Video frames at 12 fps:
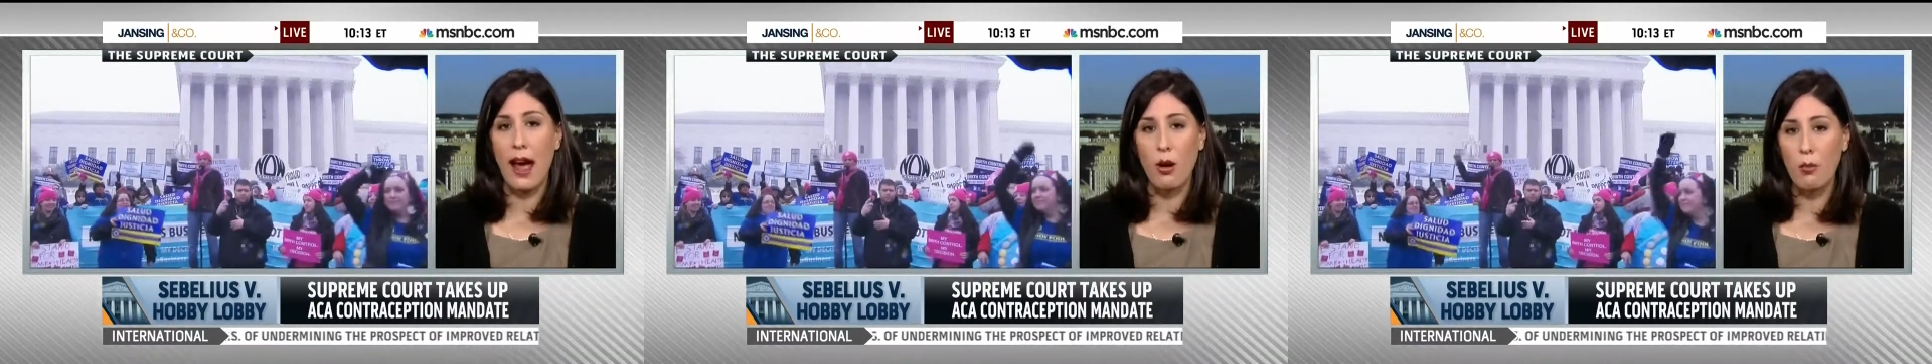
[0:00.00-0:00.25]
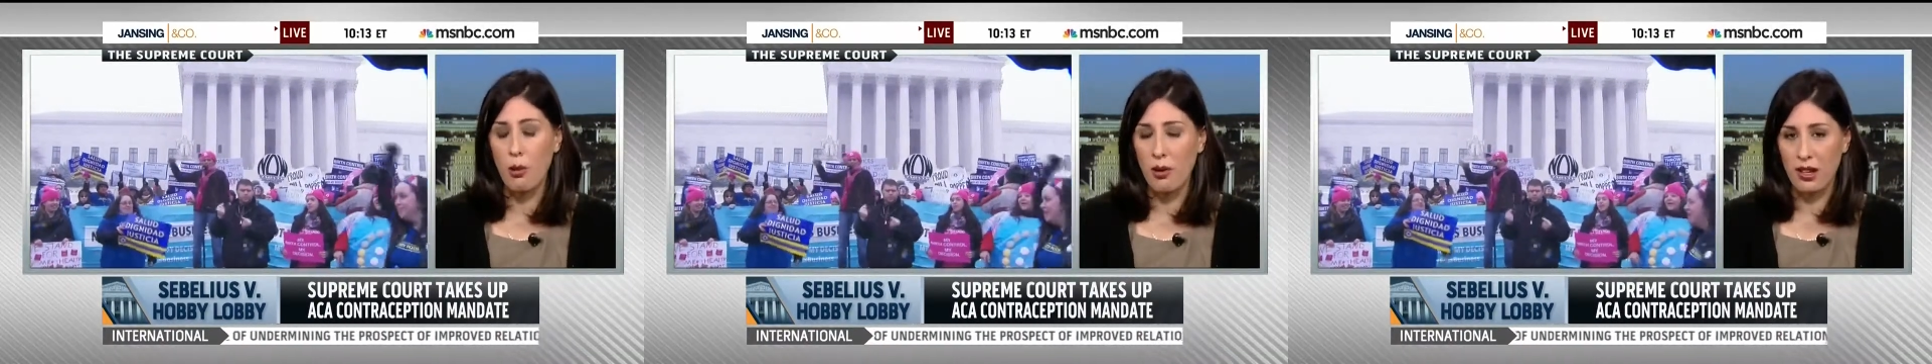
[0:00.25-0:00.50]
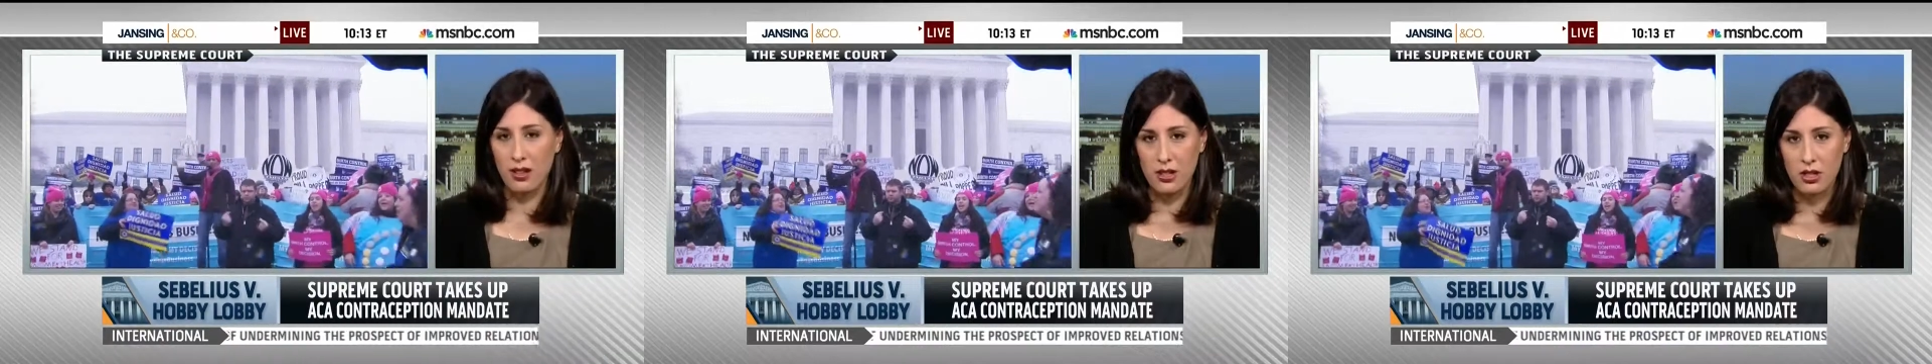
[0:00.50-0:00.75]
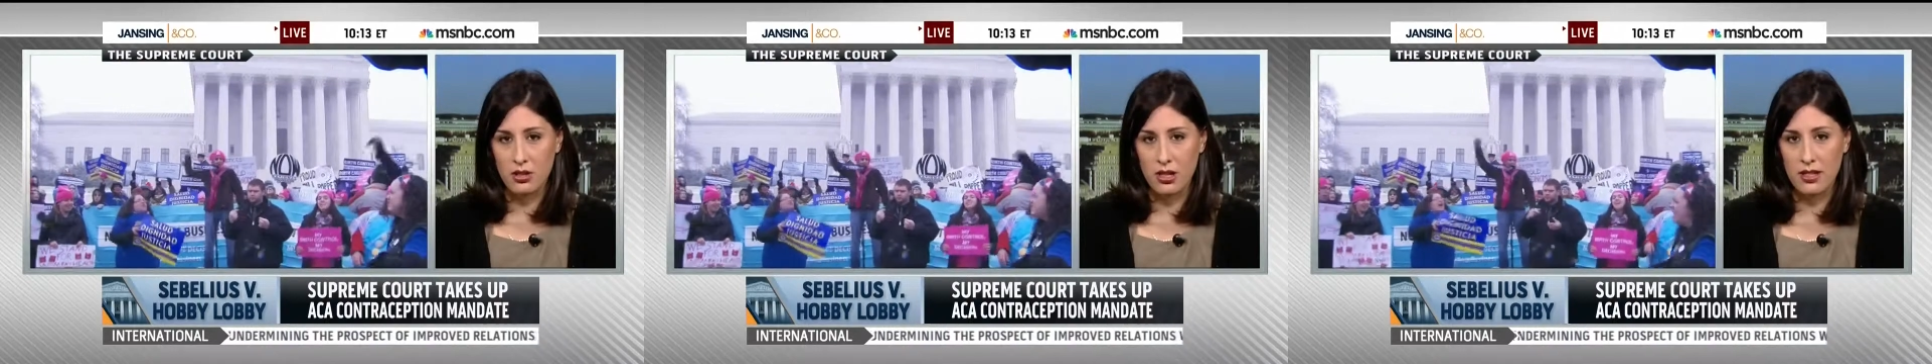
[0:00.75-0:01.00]
outpouring of
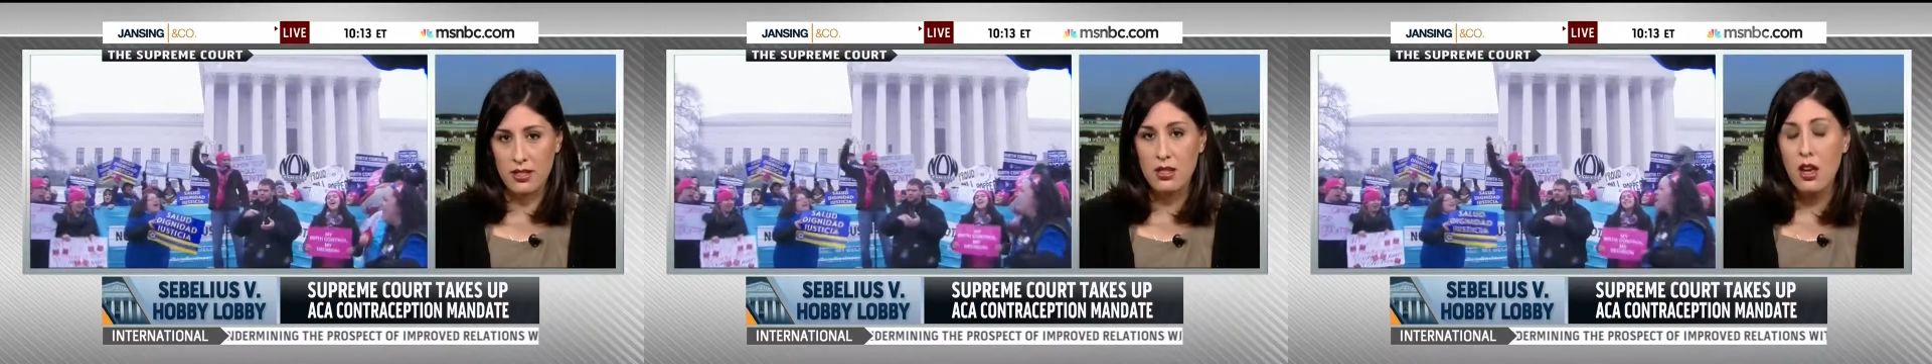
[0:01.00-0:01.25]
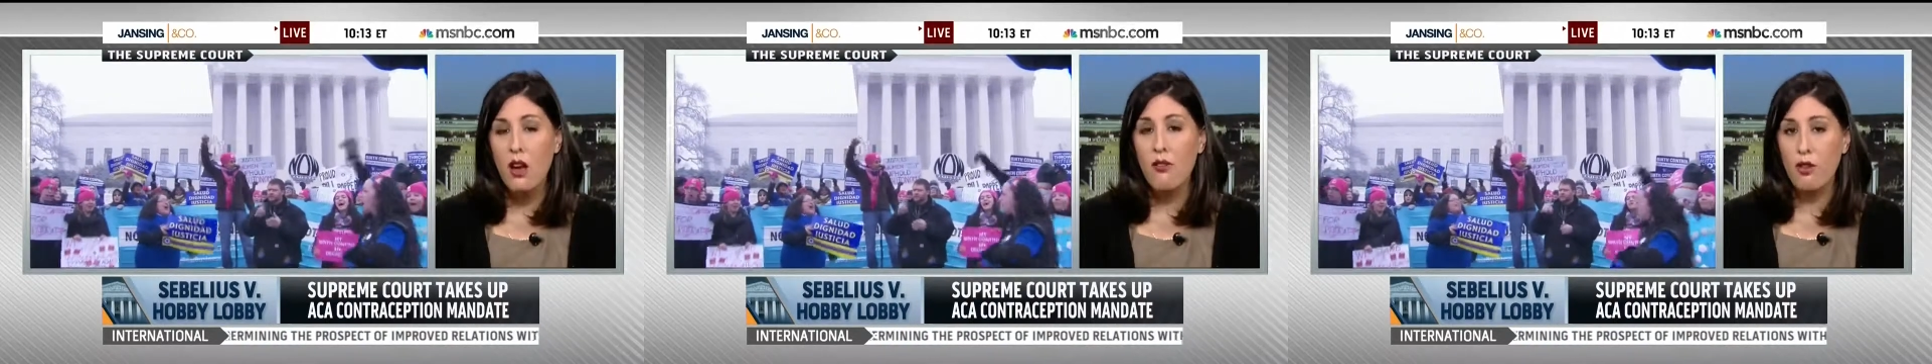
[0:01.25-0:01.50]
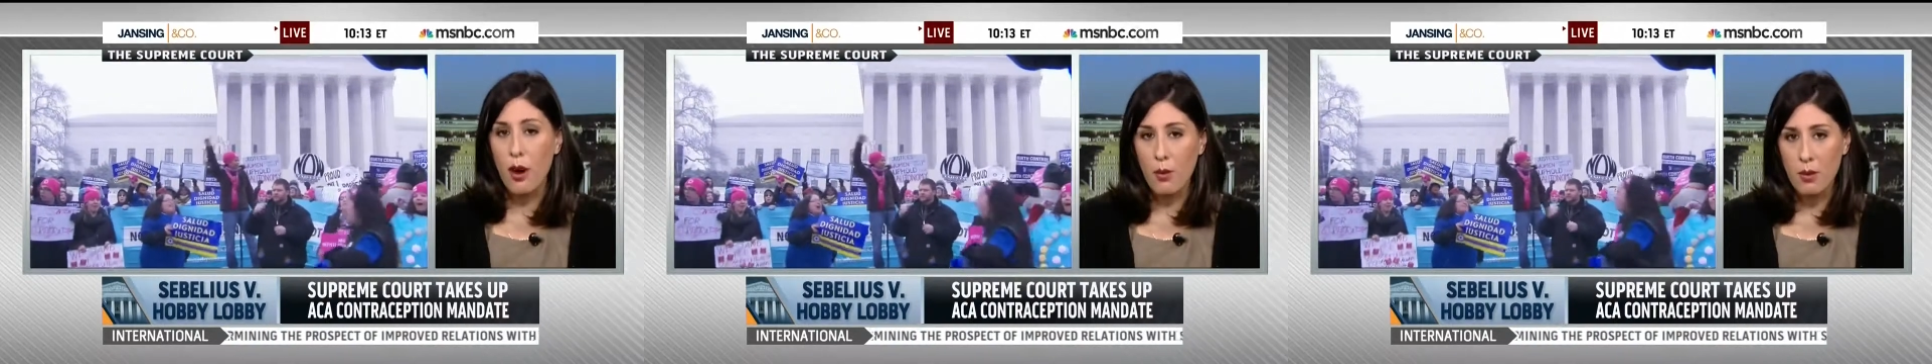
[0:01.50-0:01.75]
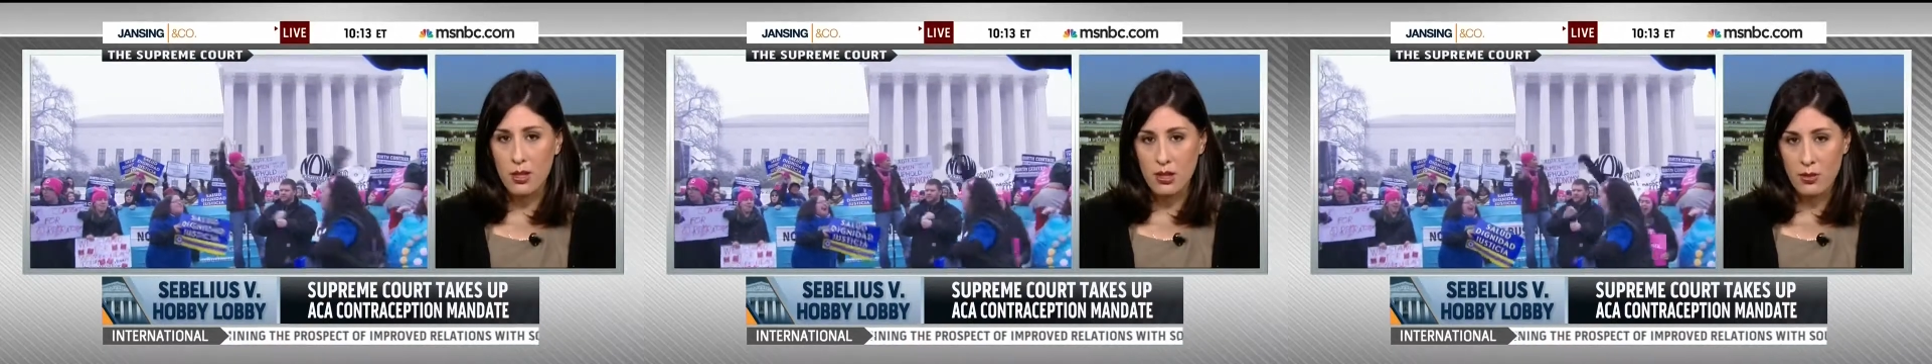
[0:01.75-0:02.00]
interest from
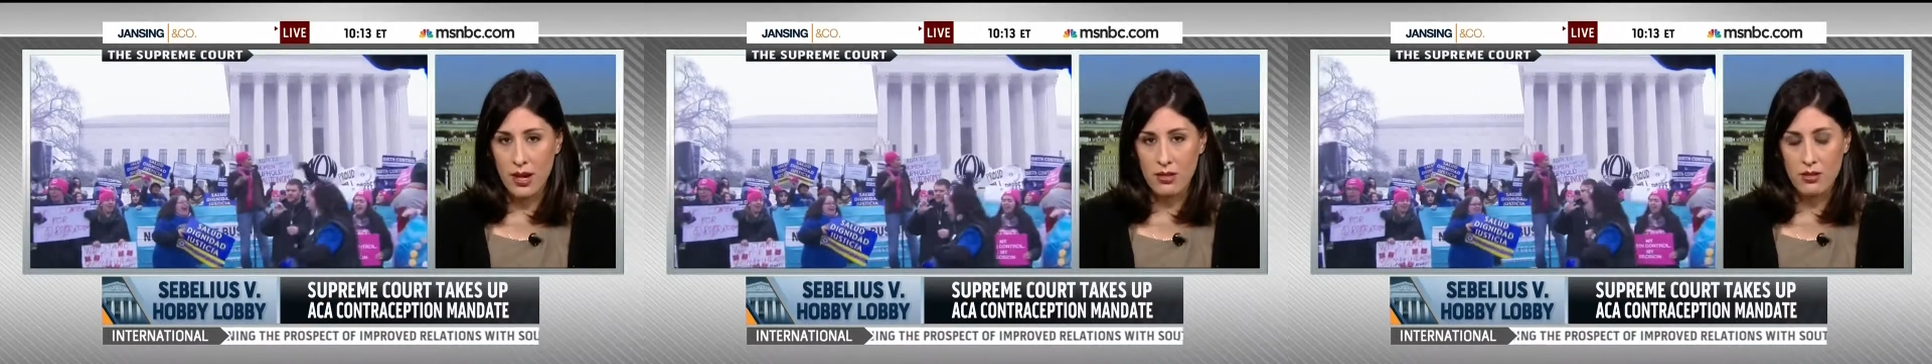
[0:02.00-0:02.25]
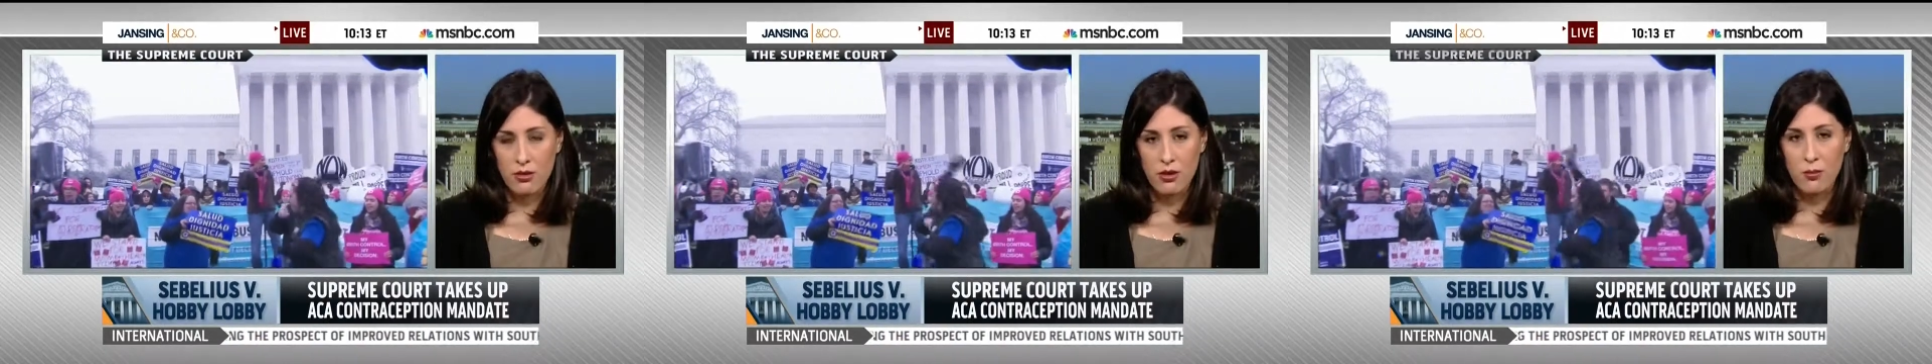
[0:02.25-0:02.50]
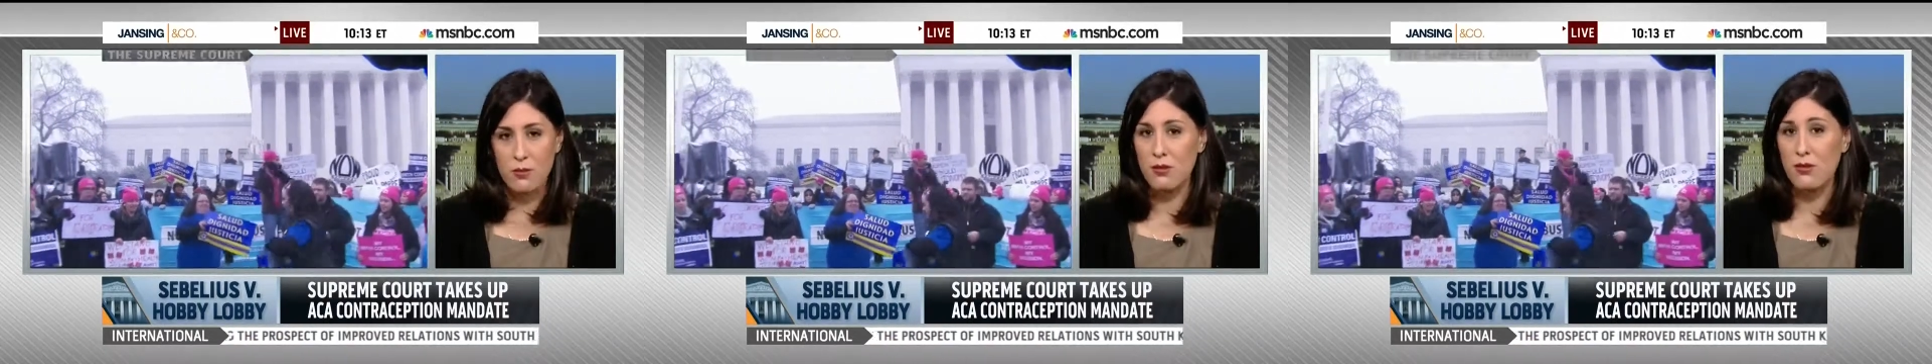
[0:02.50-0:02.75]
women's rights groups.